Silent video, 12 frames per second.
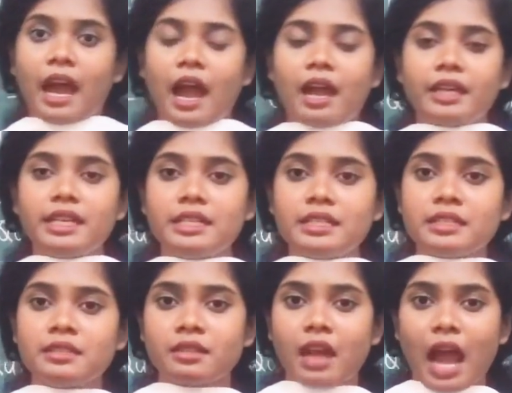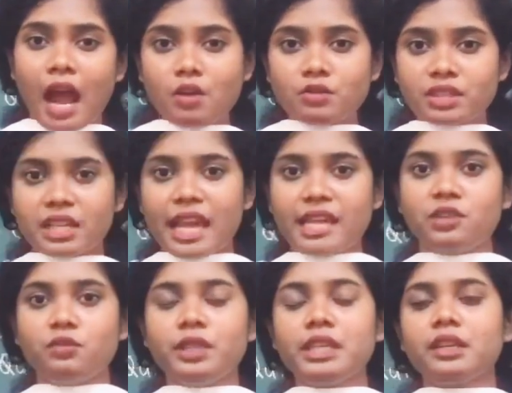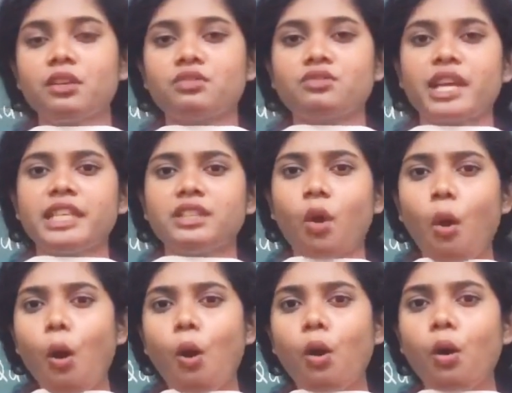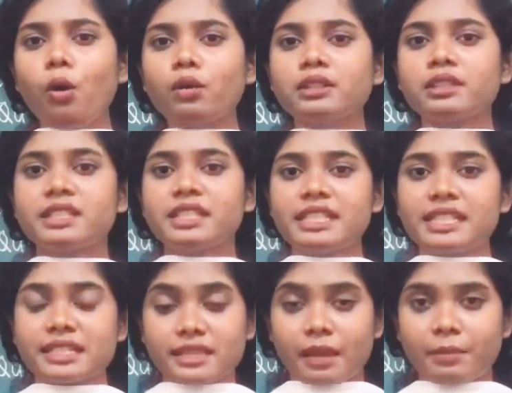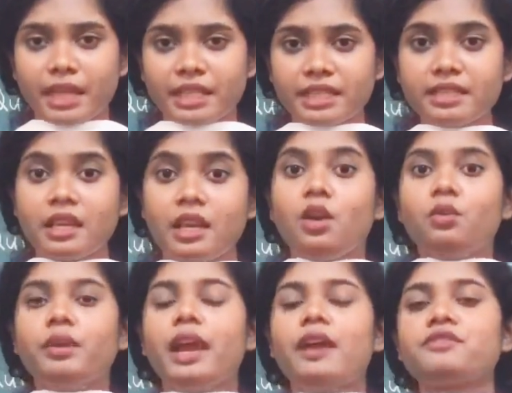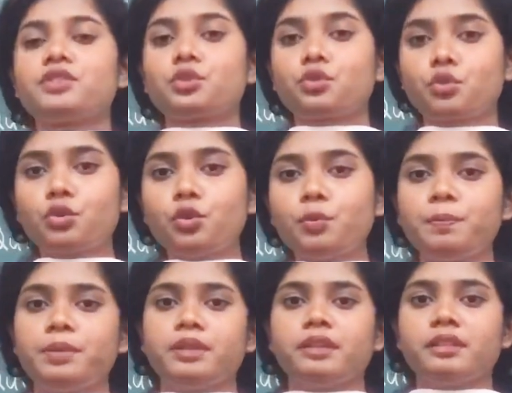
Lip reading: In outline, we cannot write all the detailed subheading. We have to group the